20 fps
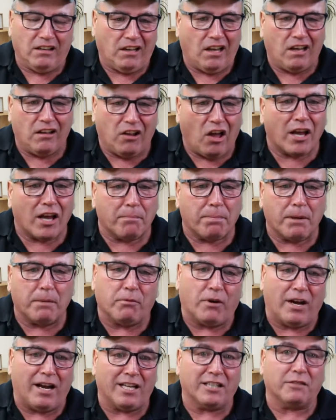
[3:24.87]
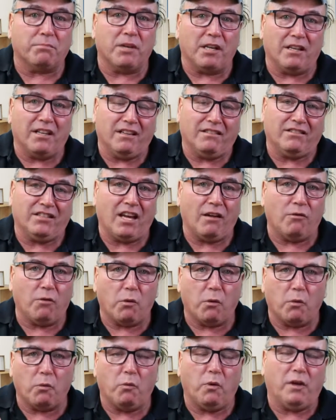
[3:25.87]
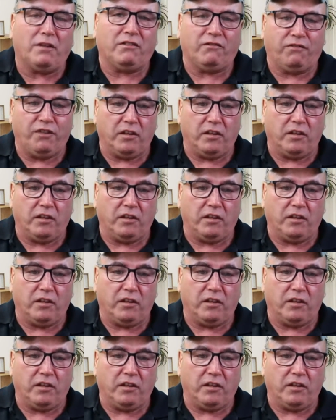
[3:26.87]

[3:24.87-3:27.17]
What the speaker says: lot of people ask me, they say, well, what